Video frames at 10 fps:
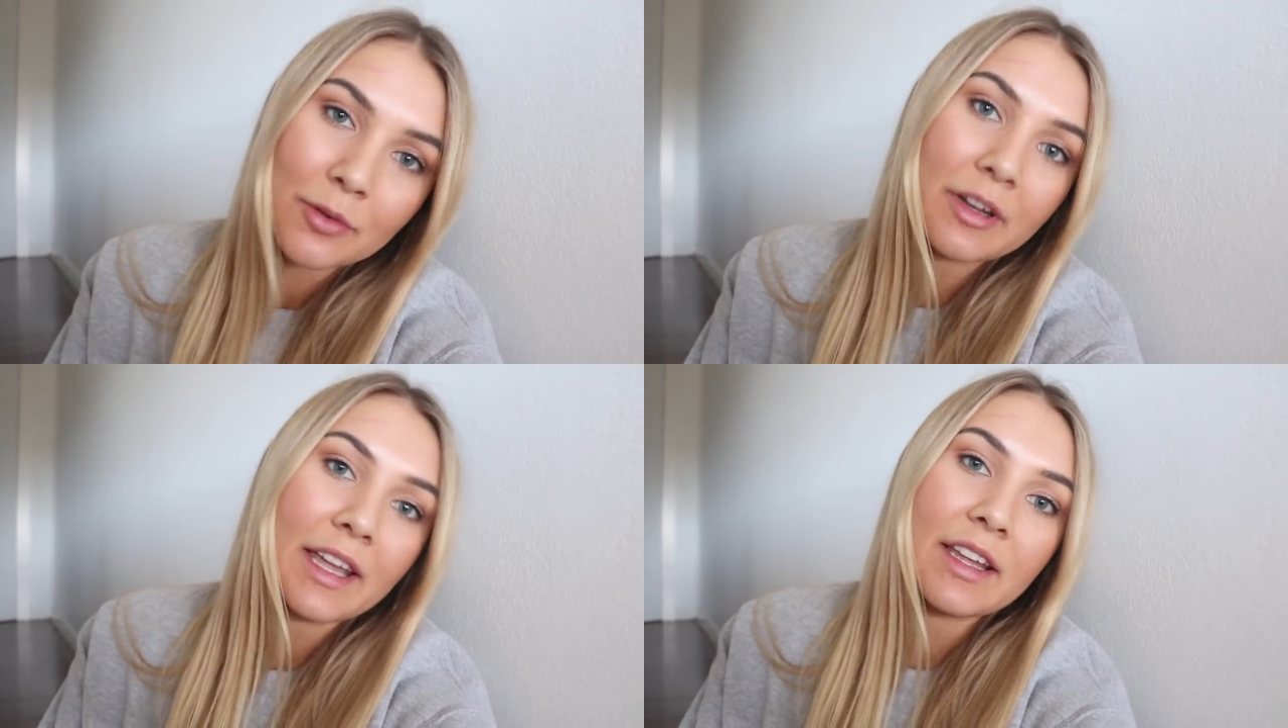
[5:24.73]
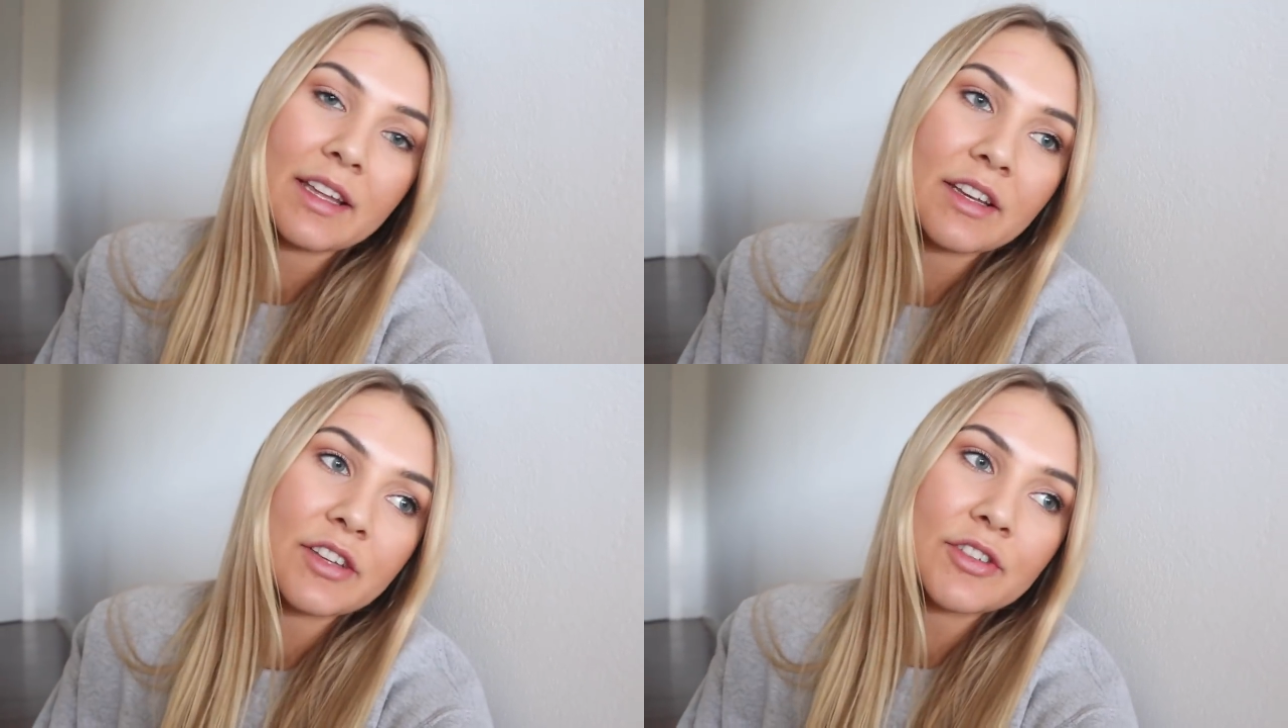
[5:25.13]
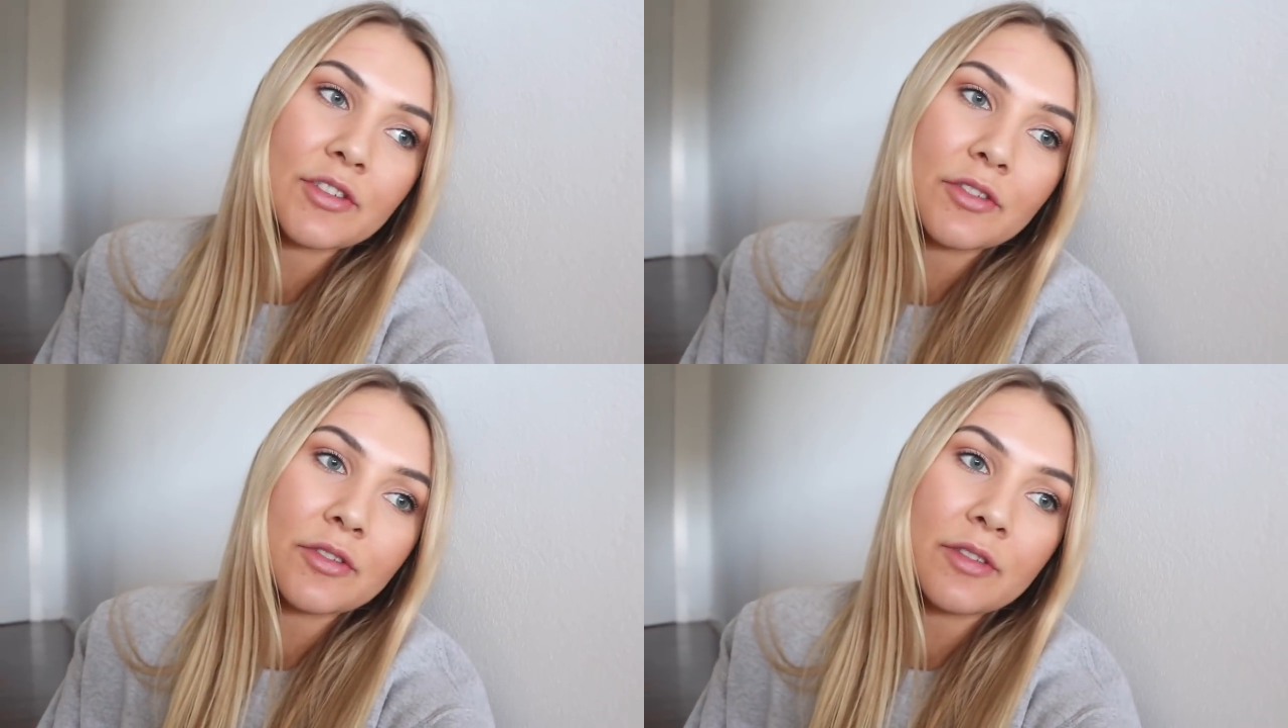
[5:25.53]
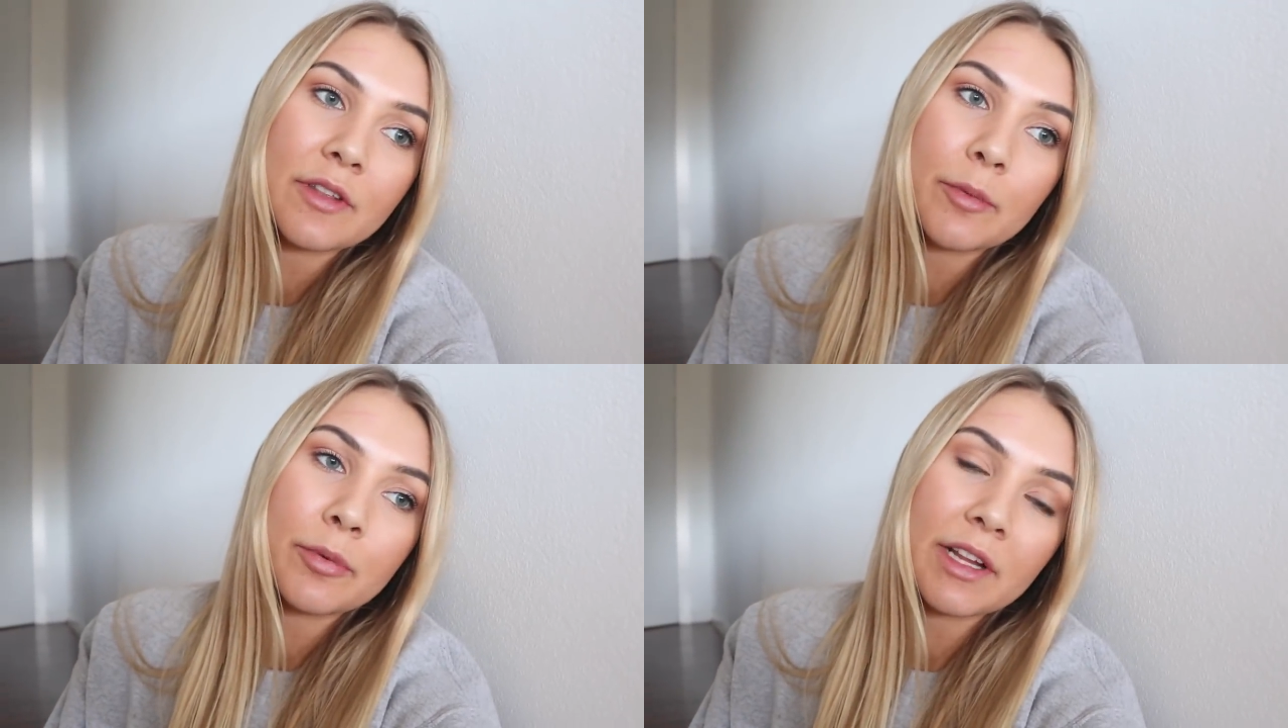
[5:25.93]
walk in to
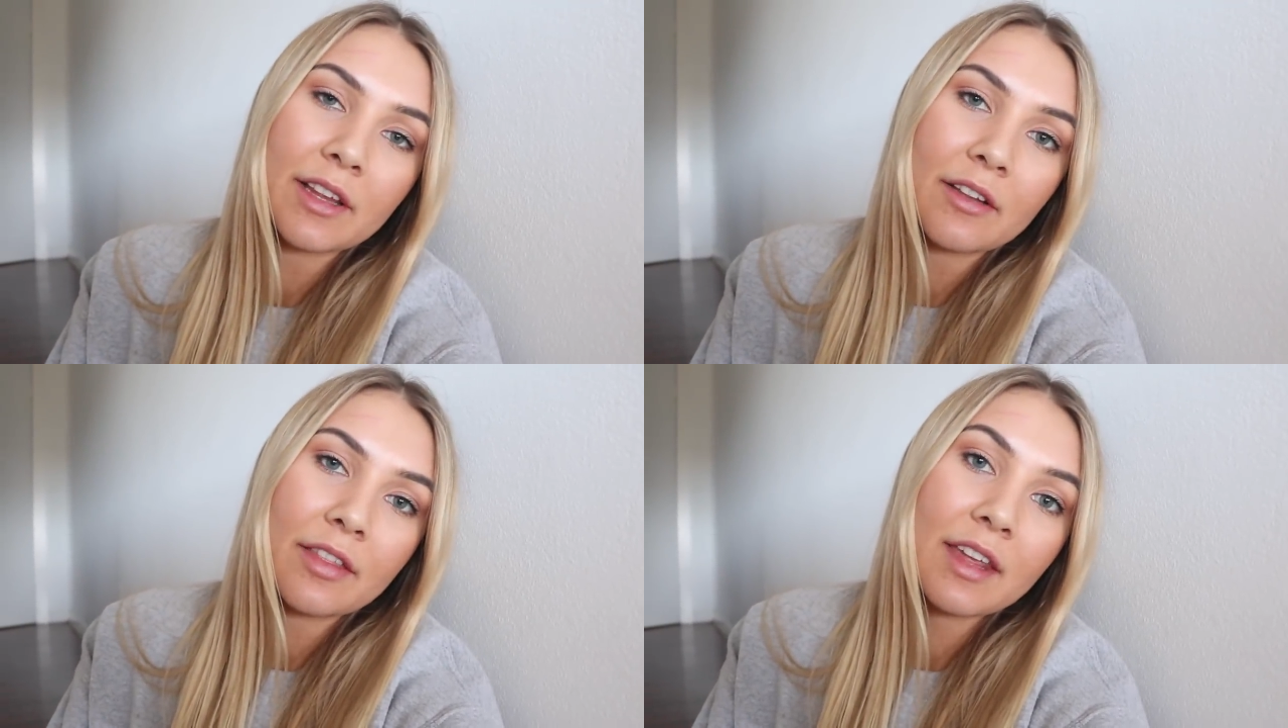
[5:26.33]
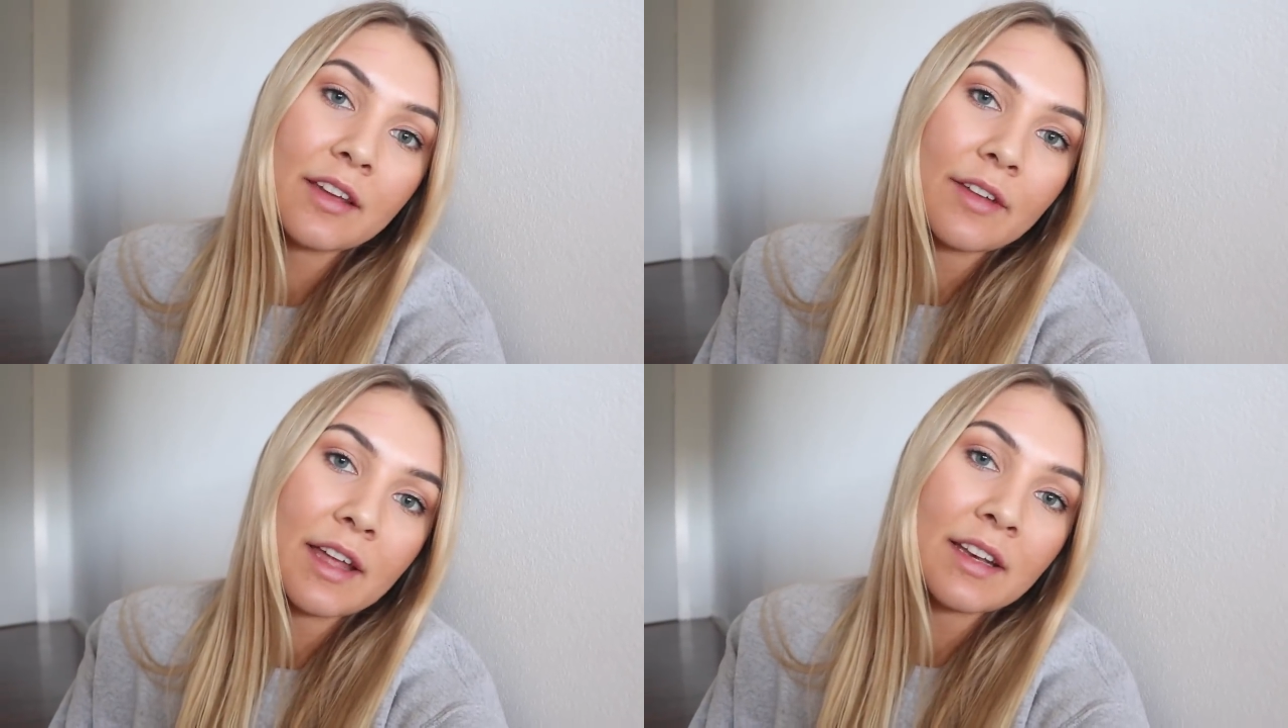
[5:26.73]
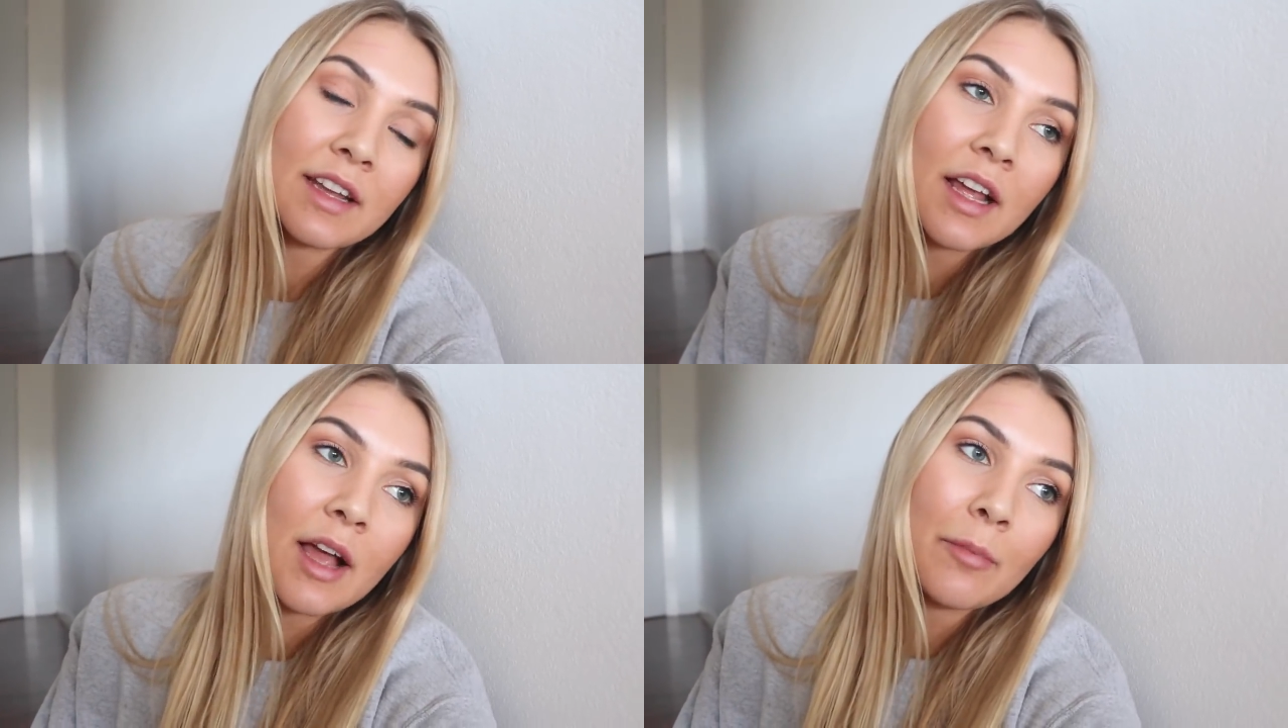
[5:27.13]
the Pretty Little Thing event,